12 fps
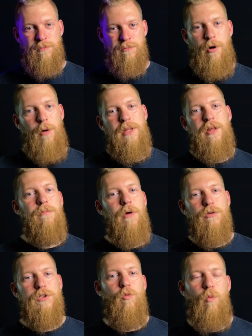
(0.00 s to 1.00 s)
Probably the
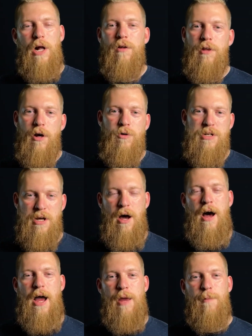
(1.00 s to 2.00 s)
most well-known
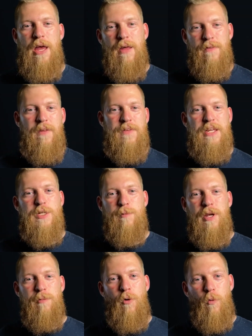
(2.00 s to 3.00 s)
time that these
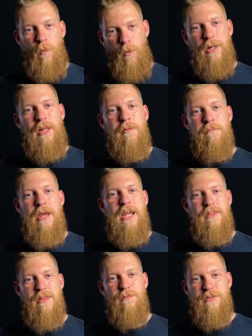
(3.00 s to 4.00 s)
people really
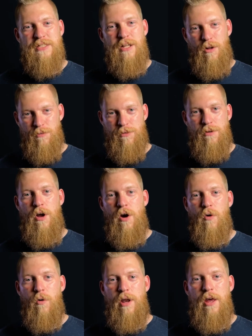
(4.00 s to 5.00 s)
made themselves
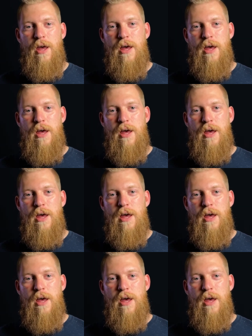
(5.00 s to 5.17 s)
known